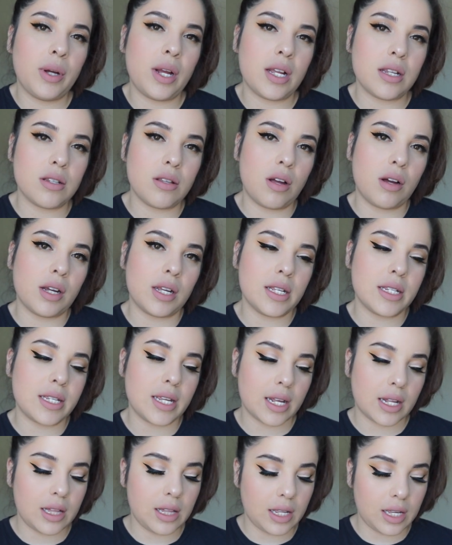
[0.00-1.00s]
as long as
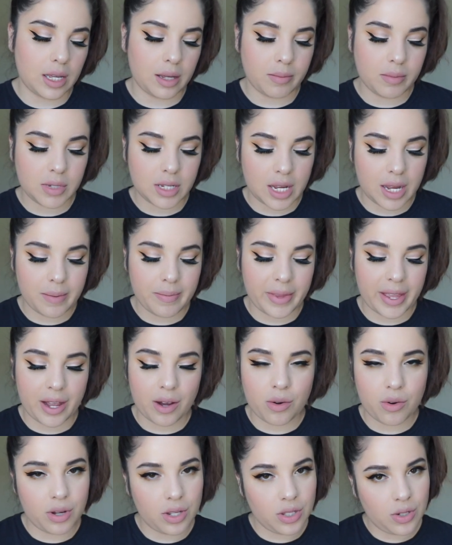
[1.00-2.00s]
it claims. I'm
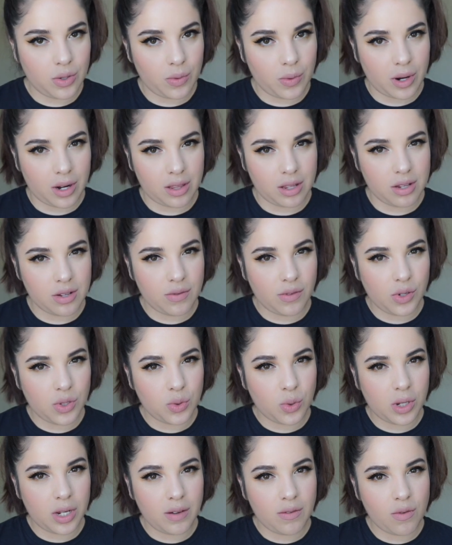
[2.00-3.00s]
not going to wear this for
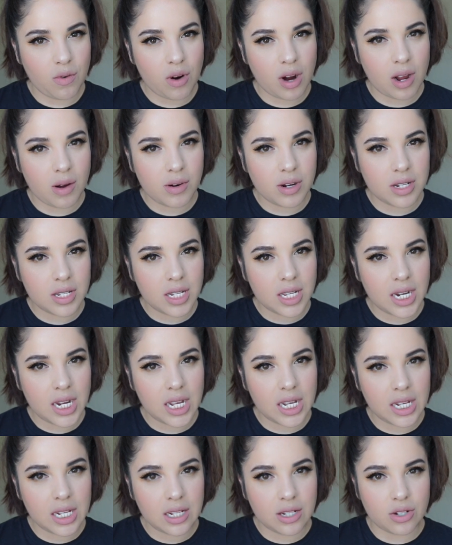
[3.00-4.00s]
24 hours
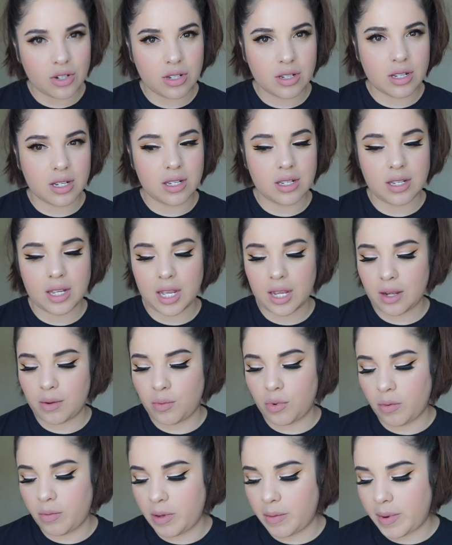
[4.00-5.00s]
today just because I
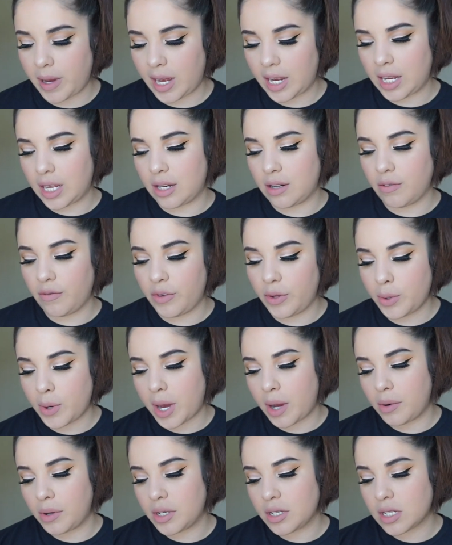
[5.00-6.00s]
will be back in a few
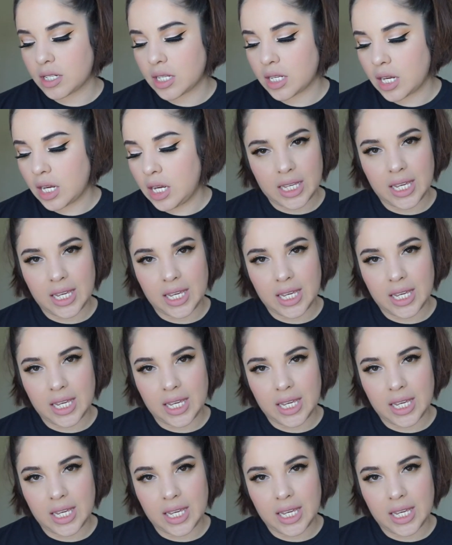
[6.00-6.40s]
hours.